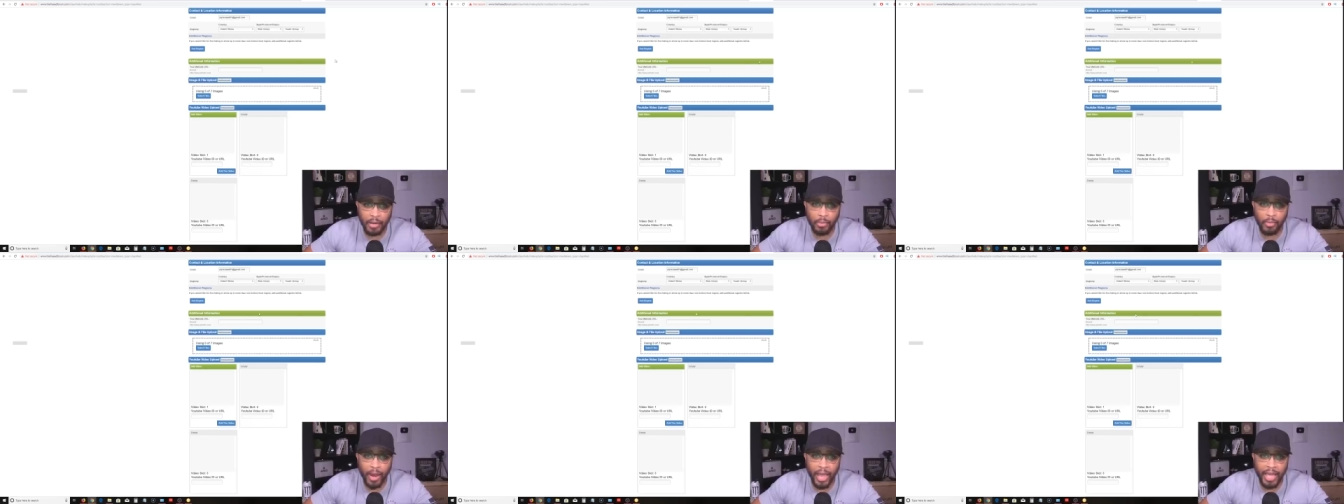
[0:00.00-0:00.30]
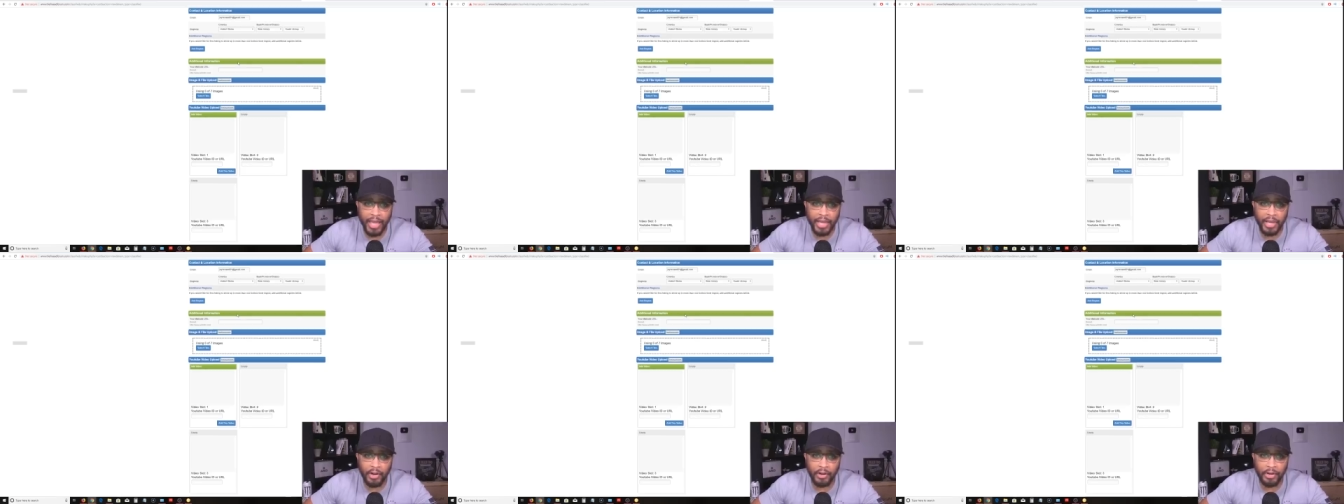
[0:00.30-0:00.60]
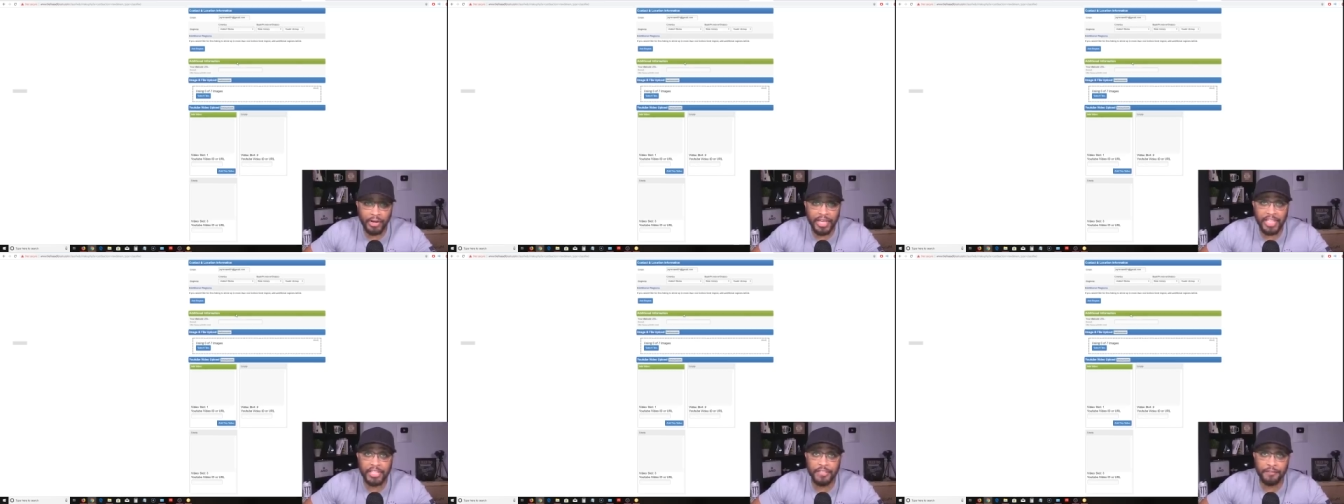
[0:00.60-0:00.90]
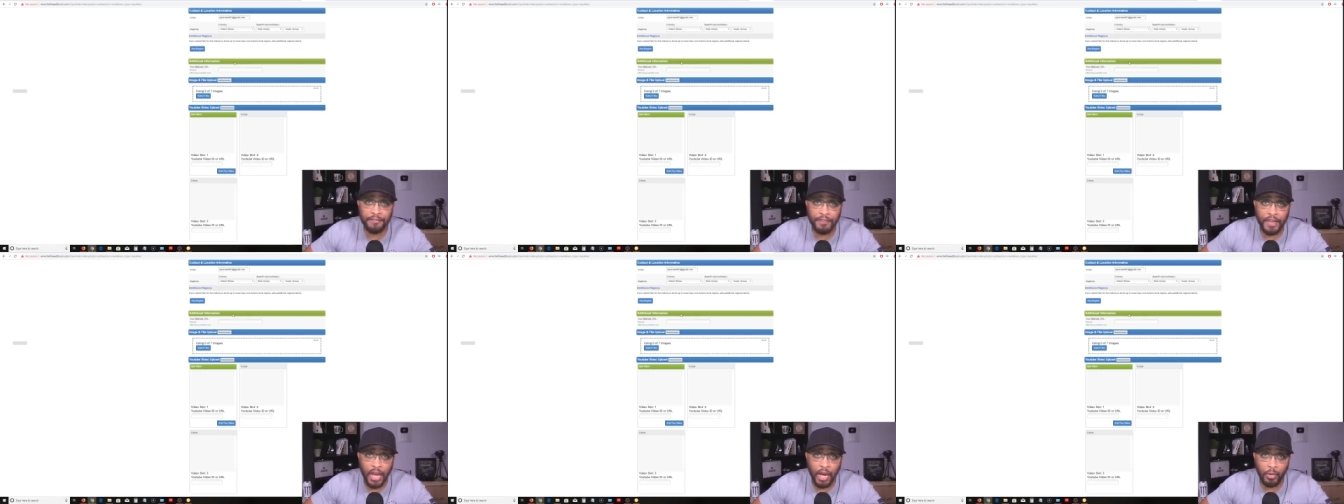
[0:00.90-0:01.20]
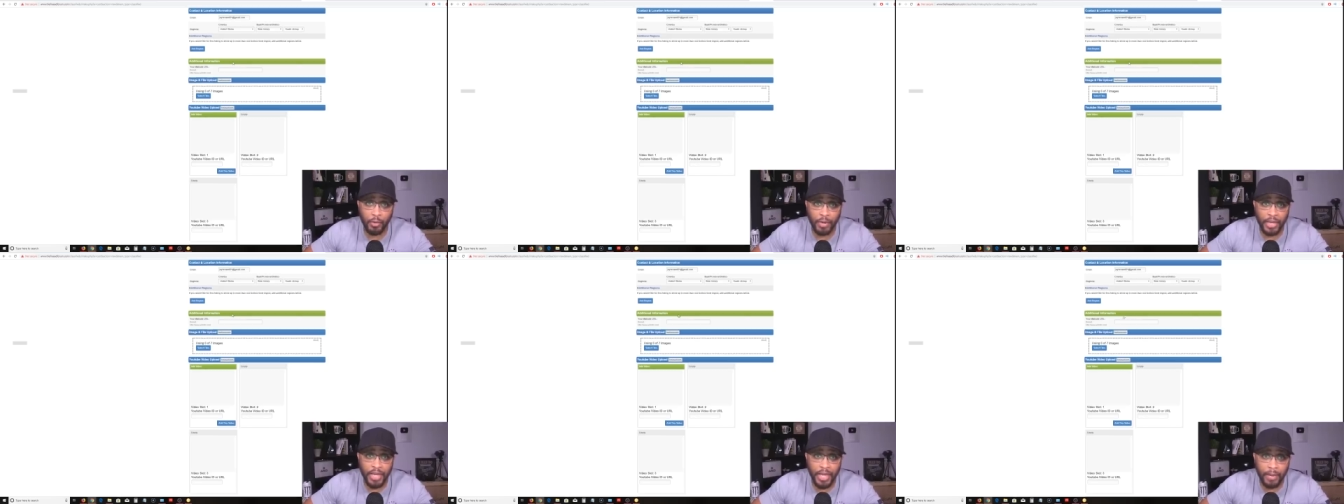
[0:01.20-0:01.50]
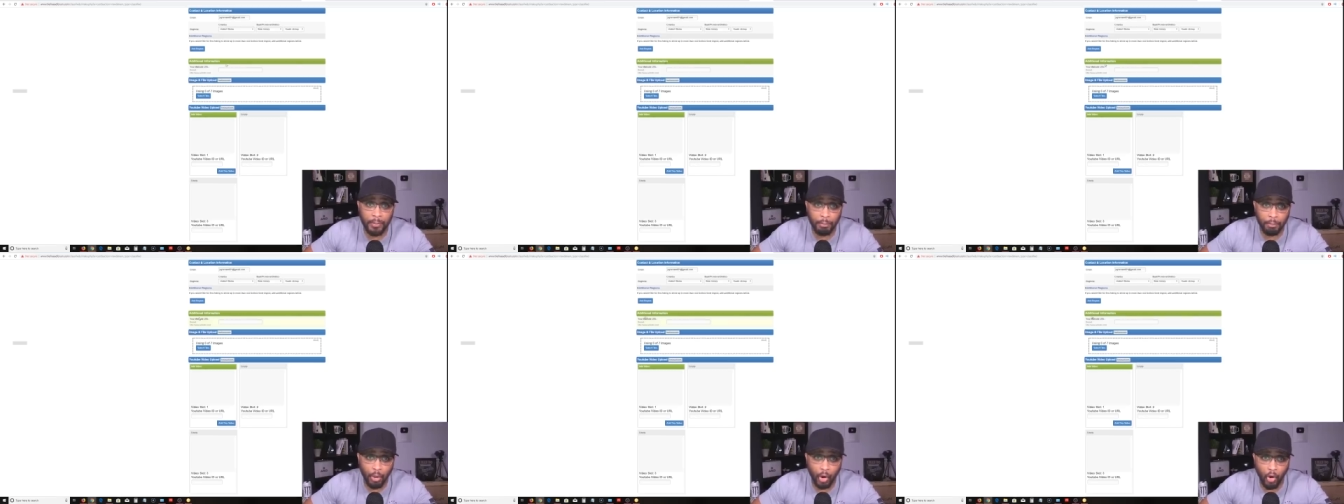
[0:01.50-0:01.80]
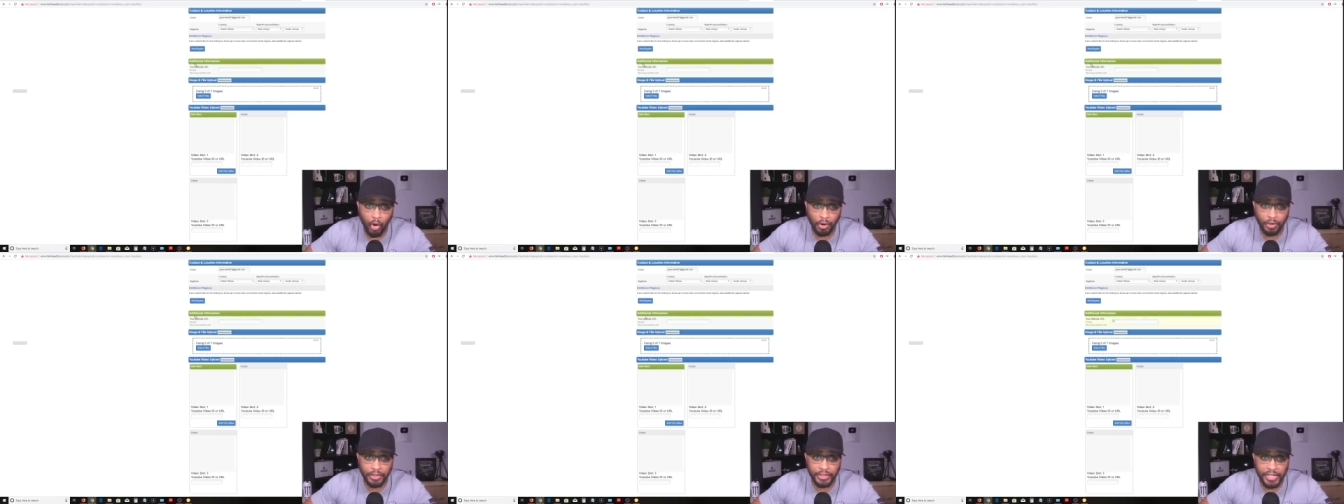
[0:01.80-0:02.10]
right here is very
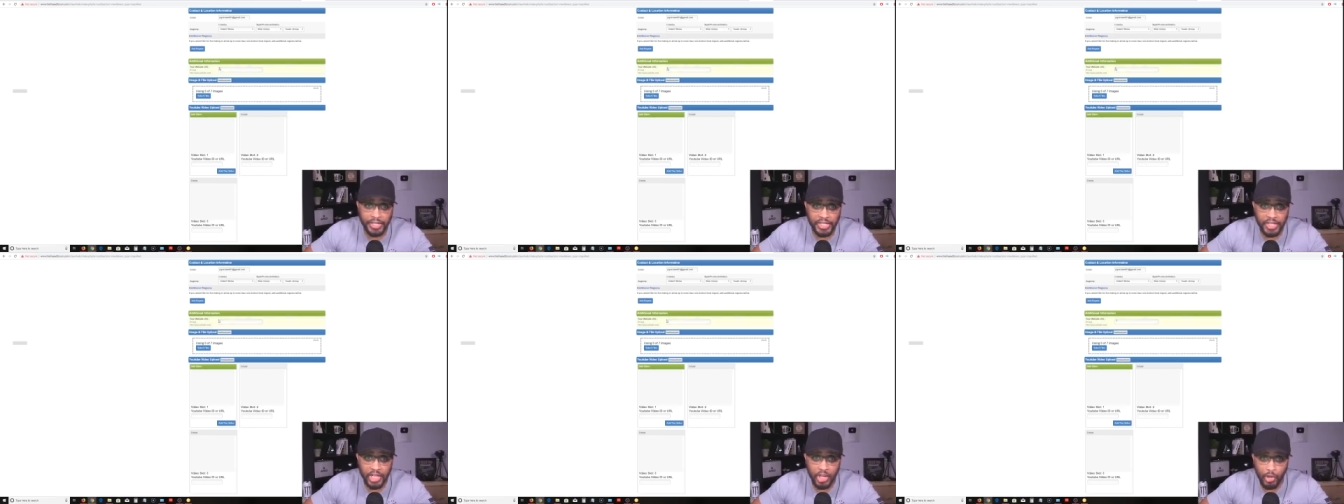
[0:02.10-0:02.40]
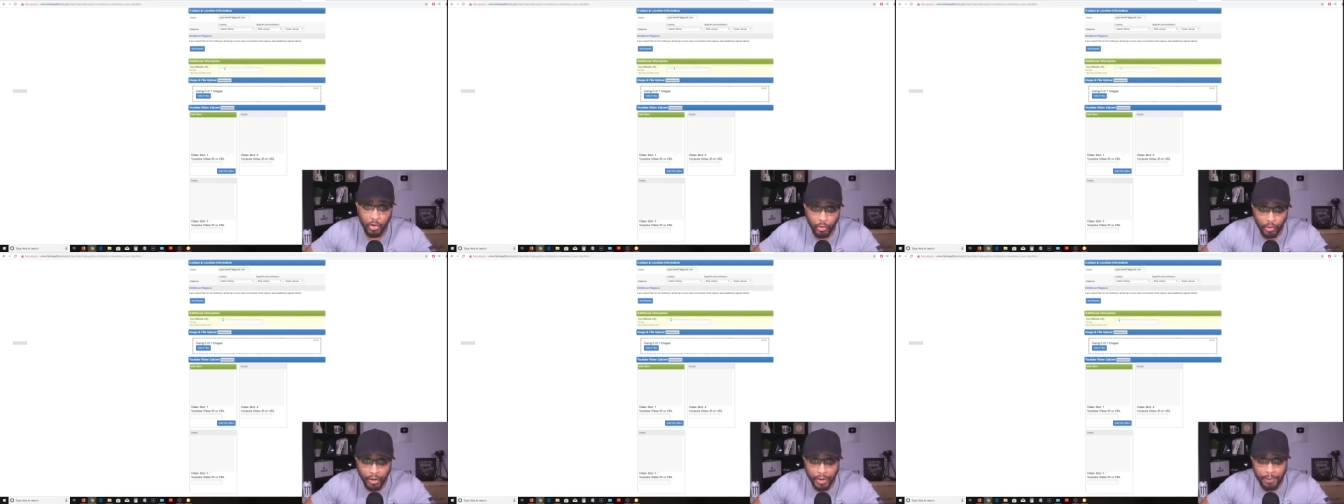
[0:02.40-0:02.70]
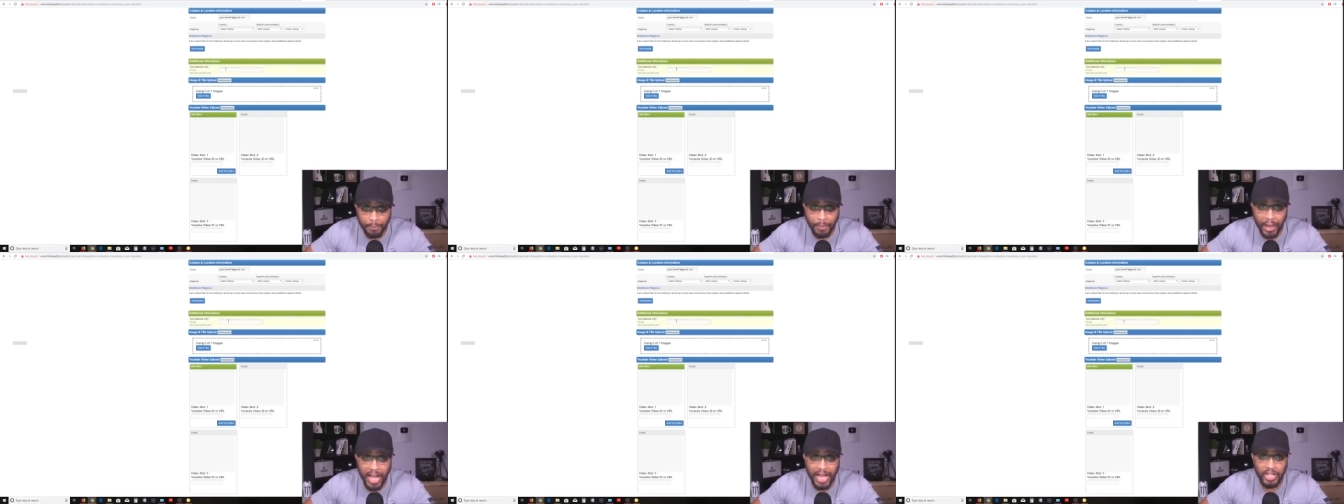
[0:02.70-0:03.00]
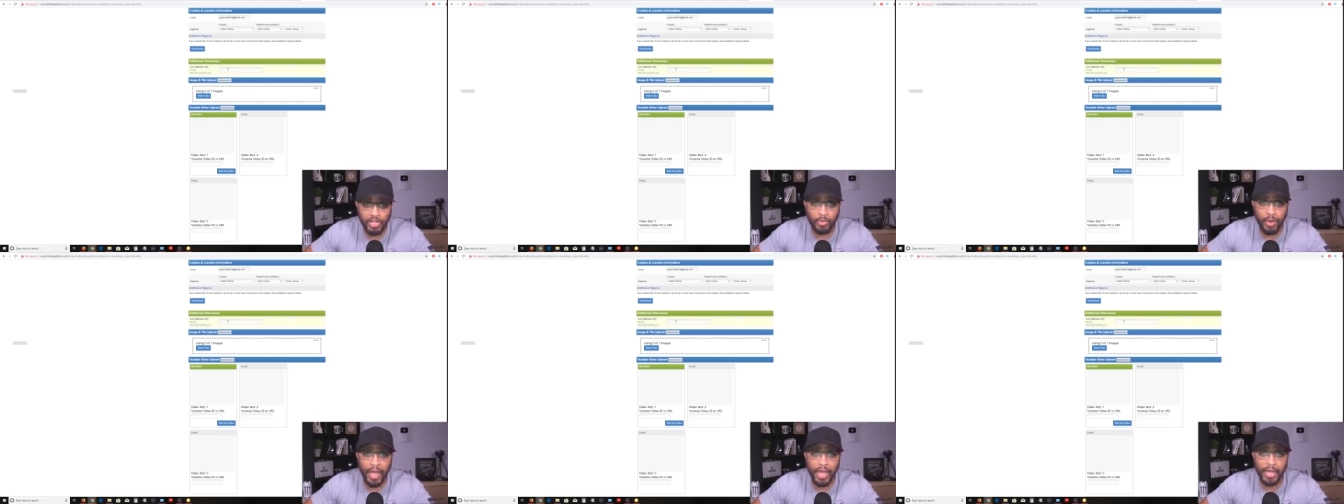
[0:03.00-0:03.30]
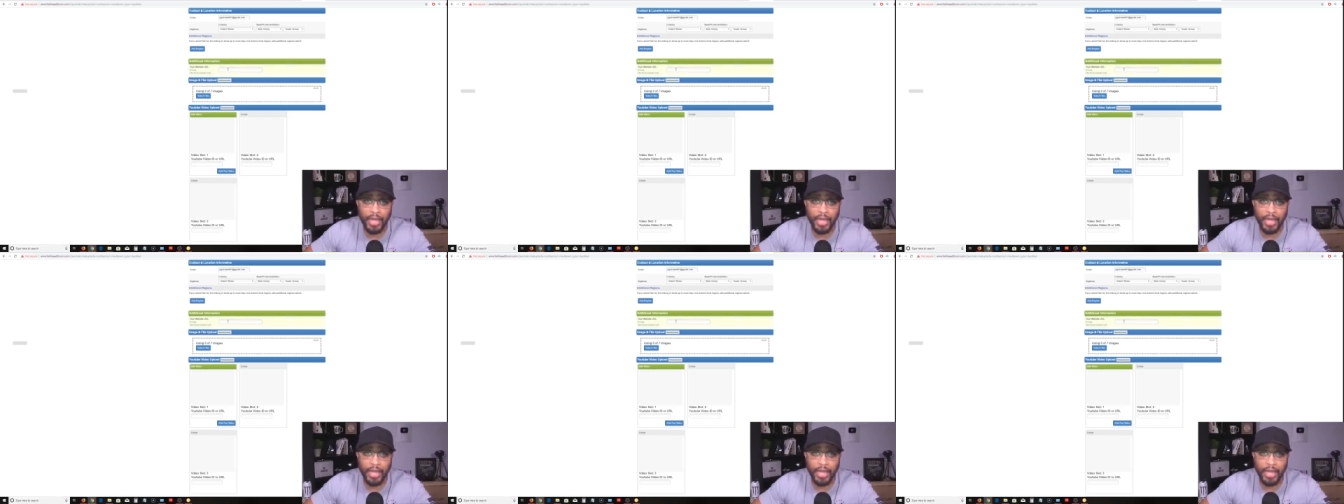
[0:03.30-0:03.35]
important. This little green box right